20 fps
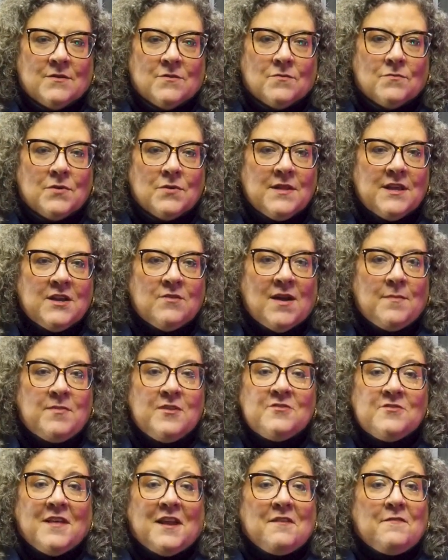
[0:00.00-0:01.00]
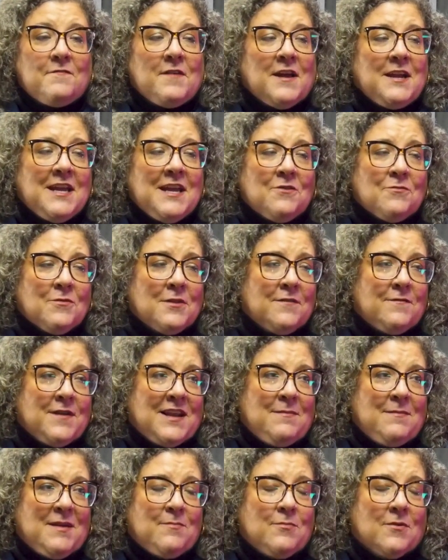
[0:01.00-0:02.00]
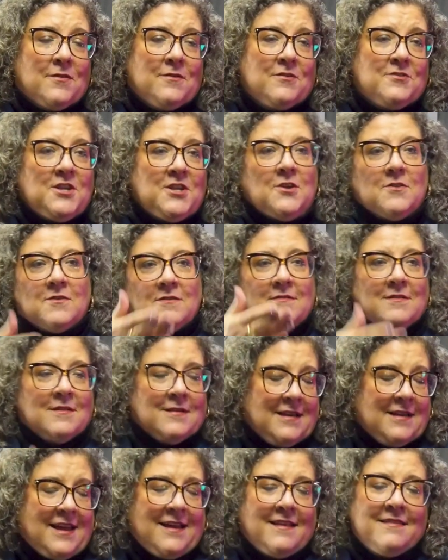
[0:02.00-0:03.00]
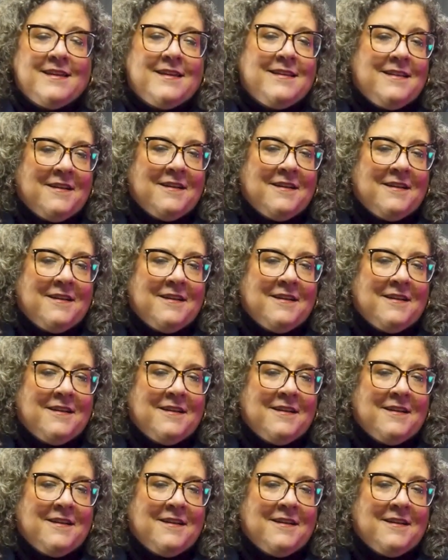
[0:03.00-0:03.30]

really great. But there's a lot of funny, really funny people on there too. And that